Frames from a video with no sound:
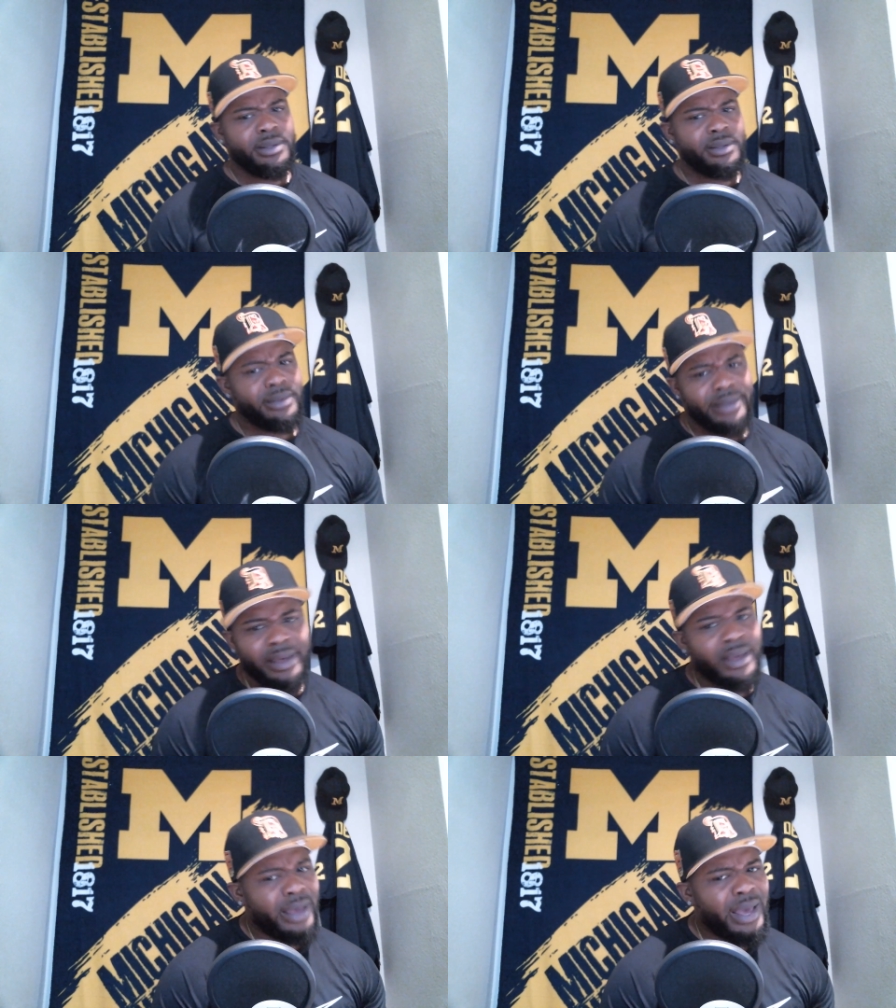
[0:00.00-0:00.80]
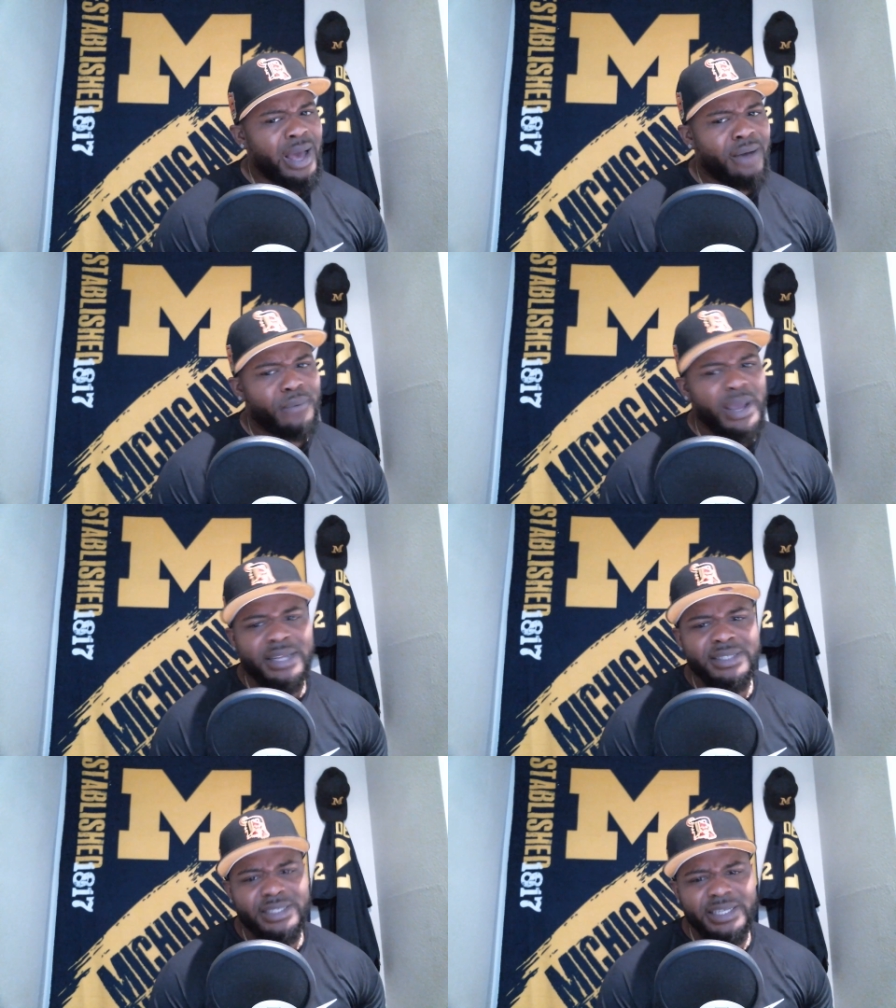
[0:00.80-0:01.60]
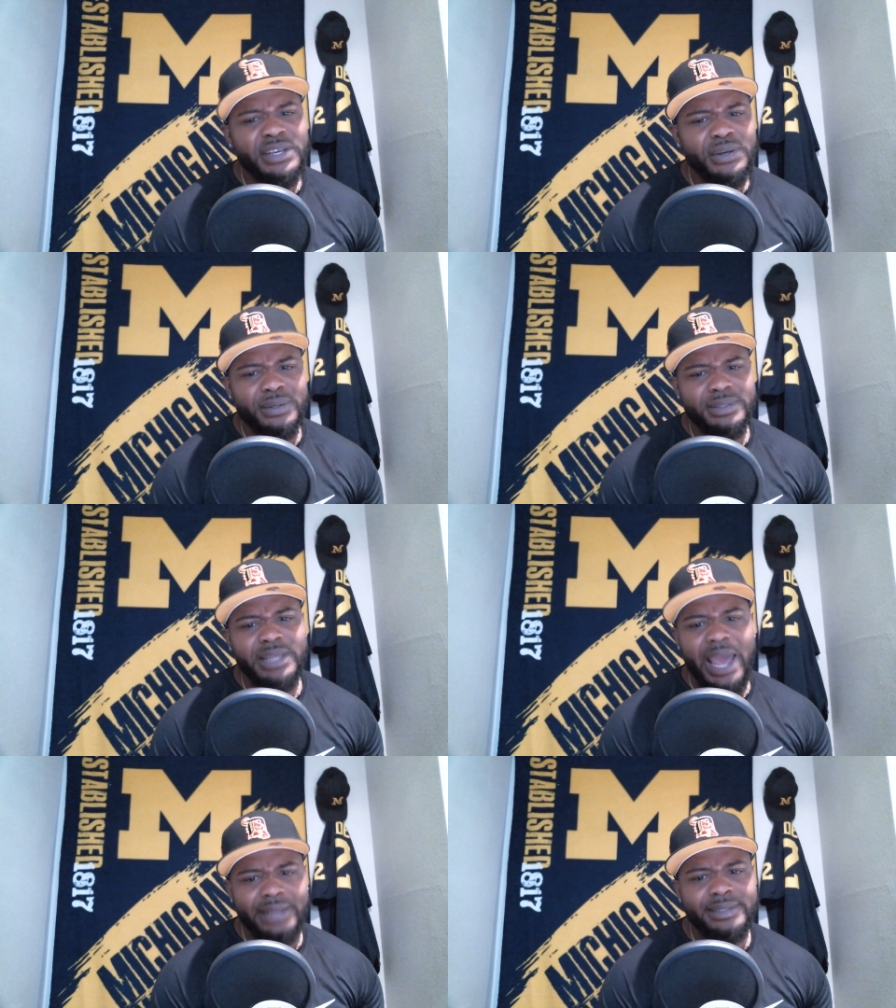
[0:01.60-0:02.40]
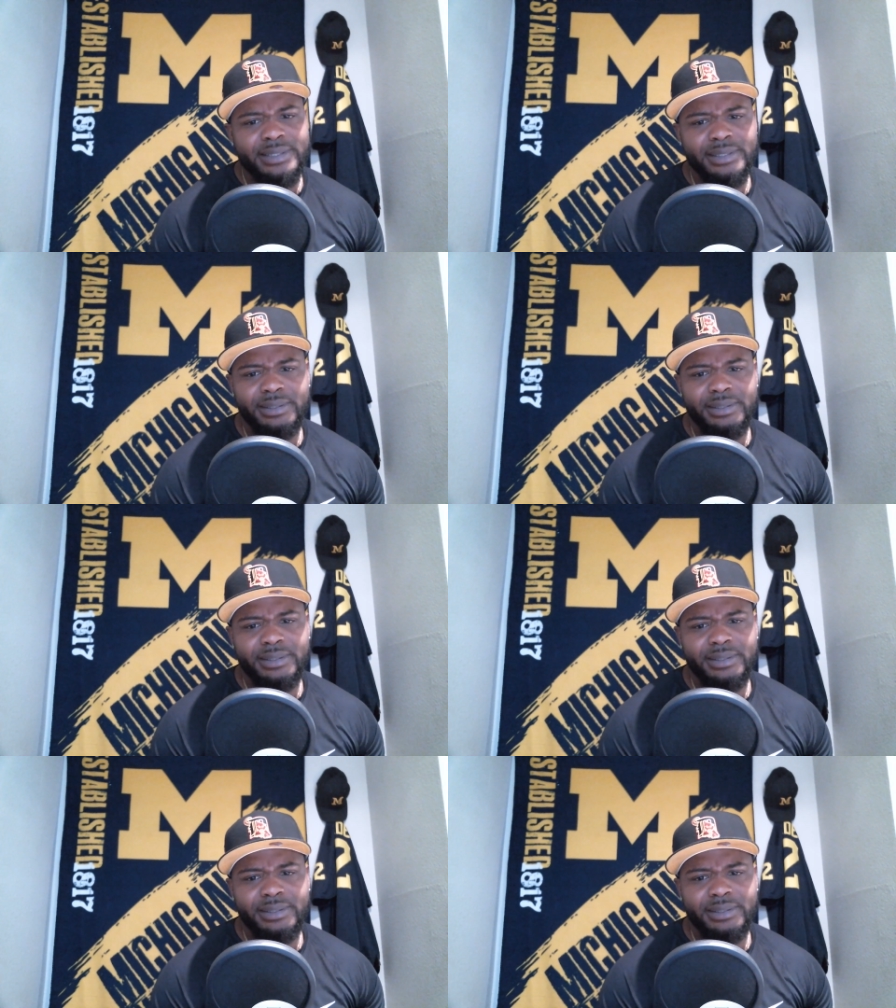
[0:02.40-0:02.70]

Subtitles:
I'll wait and see on that.